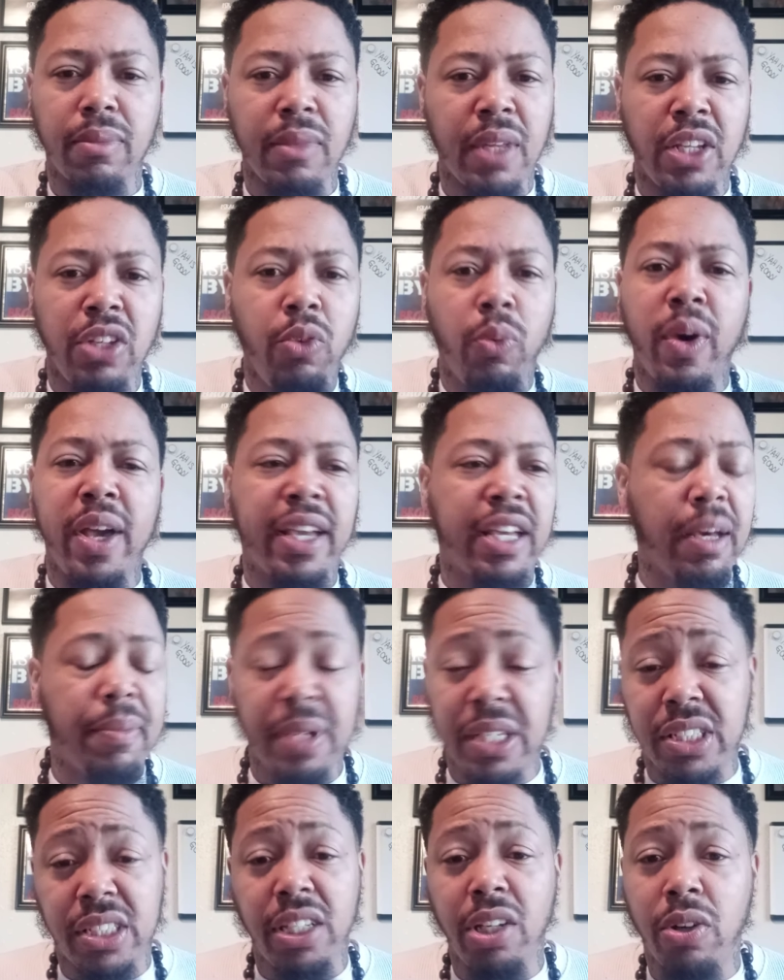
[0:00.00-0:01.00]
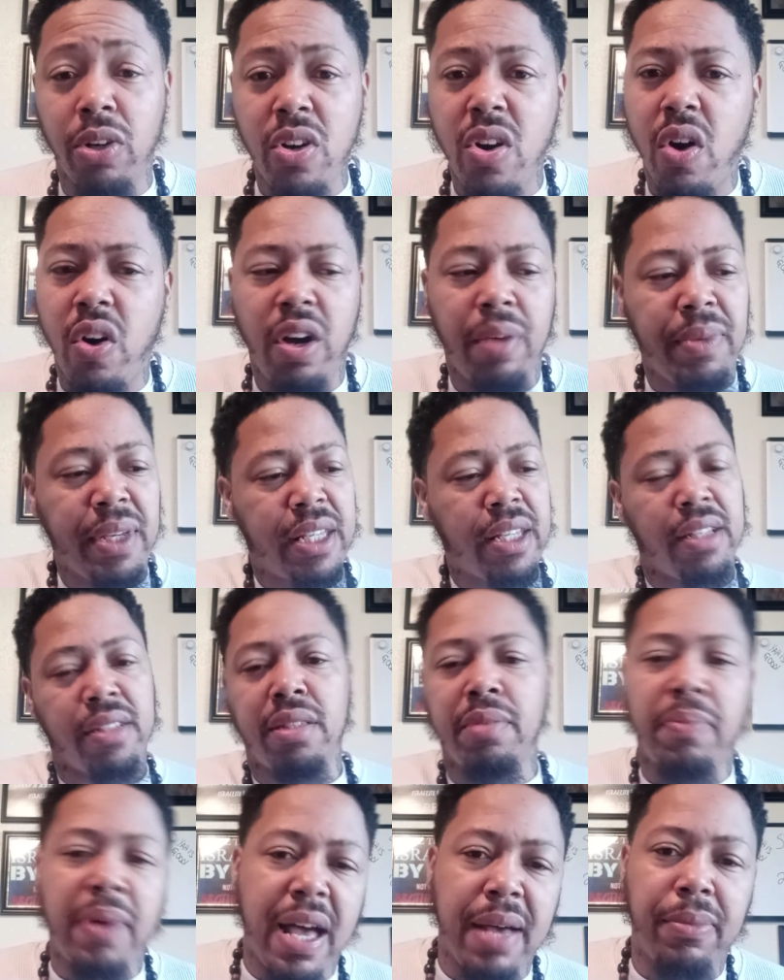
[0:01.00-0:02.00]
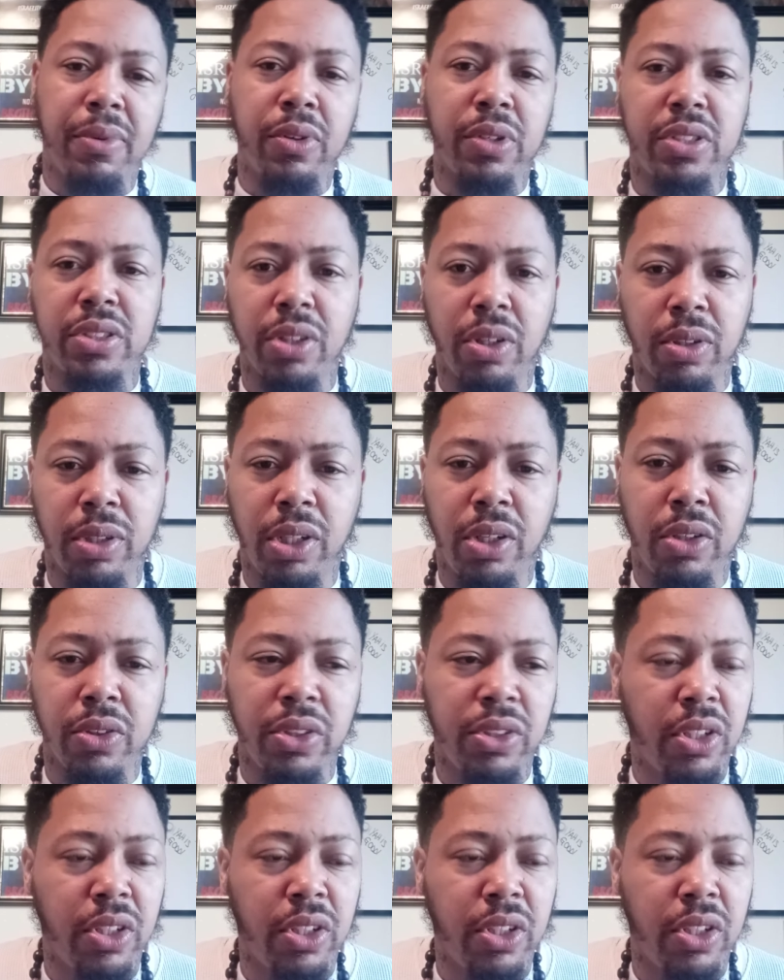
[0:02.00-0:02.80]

and you wake up, it's still going because the Bible is so long.